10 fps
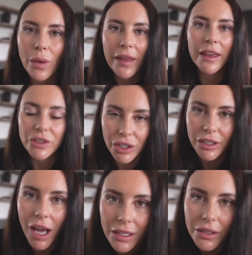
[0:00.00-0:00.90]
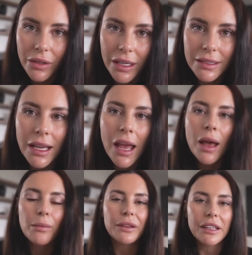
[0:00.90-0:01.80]
why they should not do this,
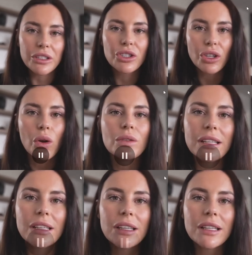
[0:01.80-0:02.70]
but this shows that...